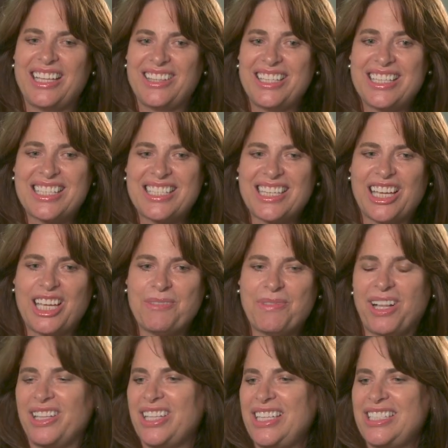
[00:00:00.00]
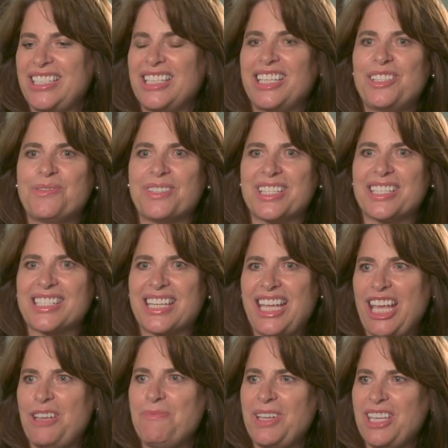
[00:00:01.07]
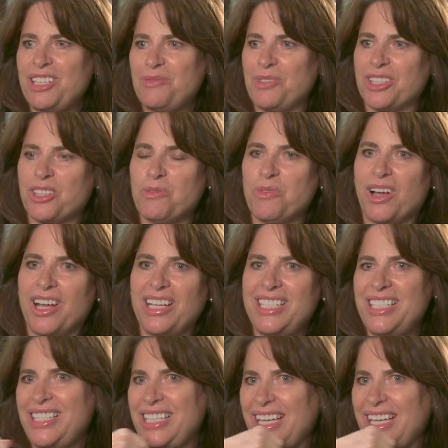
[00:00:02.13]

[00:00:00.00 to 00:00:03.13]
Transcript: And this time all they did was came in with a wand